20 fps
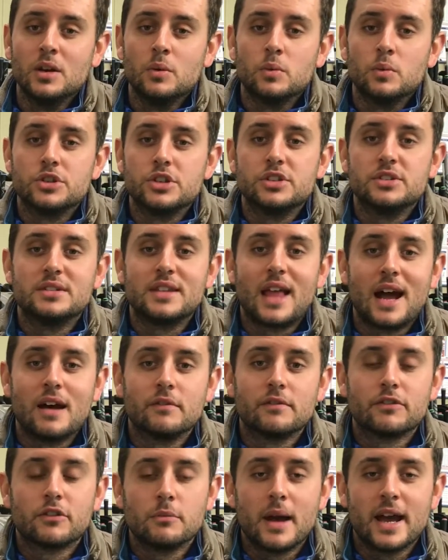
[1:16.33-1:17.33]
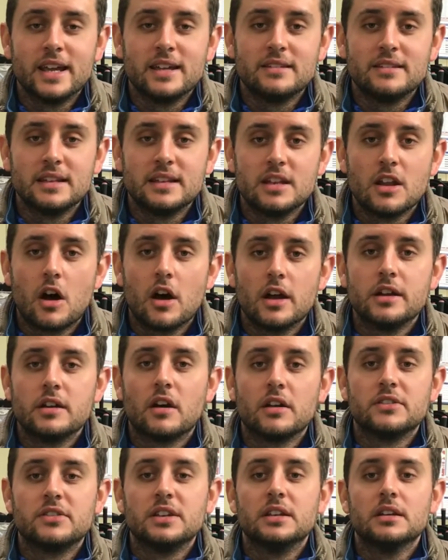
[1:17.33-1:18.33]
which is down from
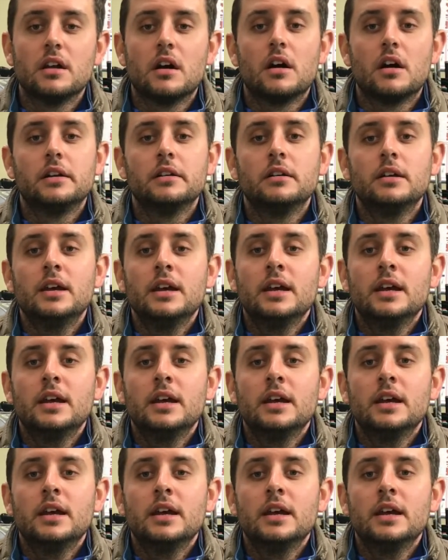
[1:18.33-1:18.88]
$89.99.